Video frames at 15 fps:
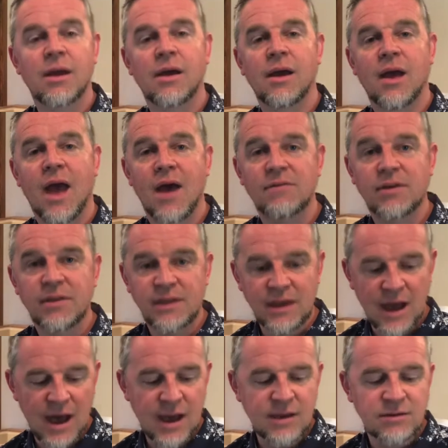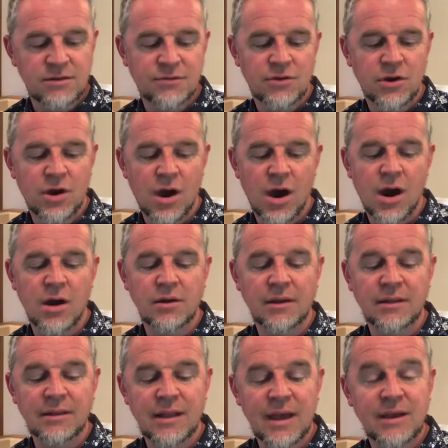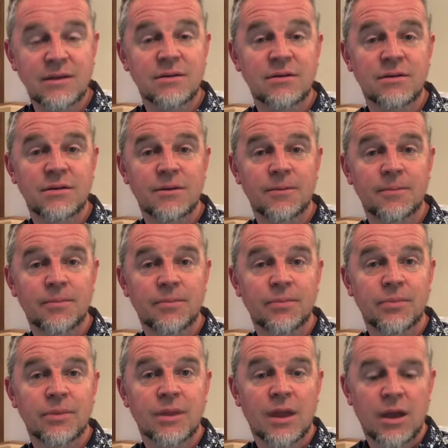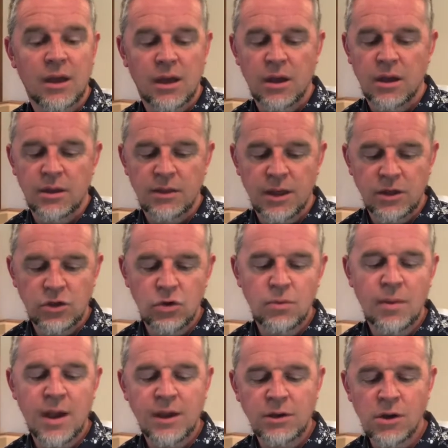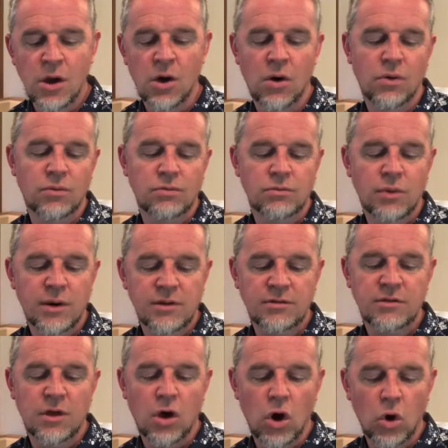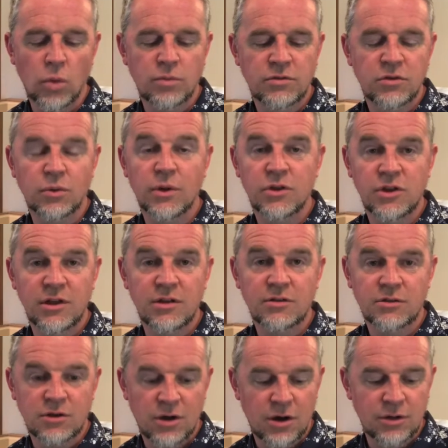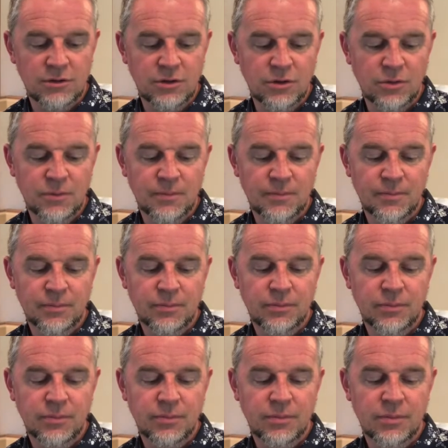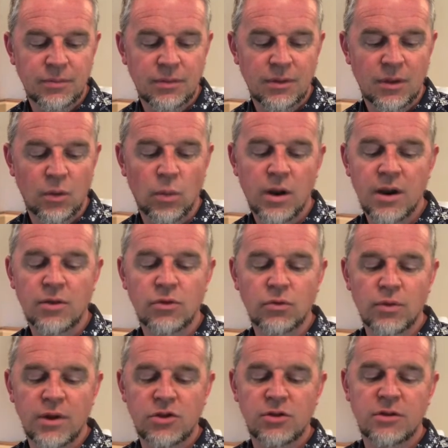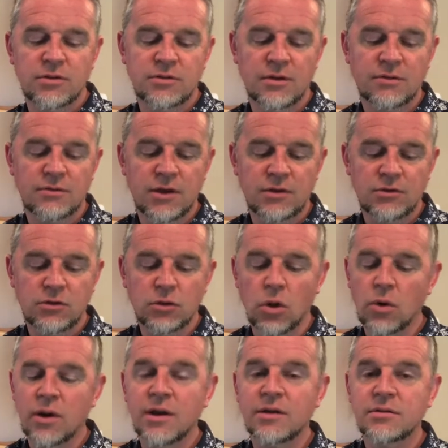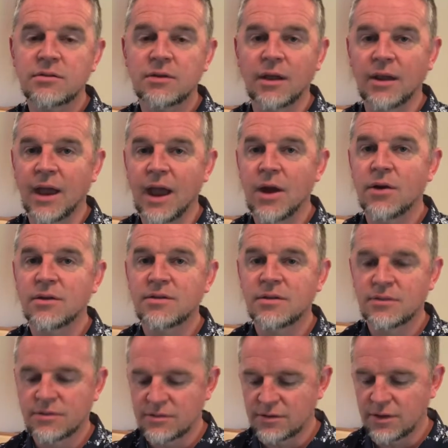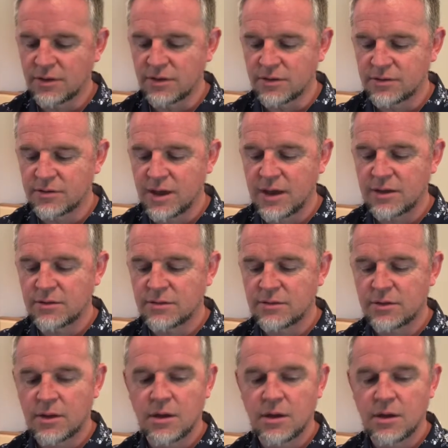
having the eyes of your heart enlightened, that you may know what is the hope to which he has called you, what are the riches of his glorious inheritance in the saints,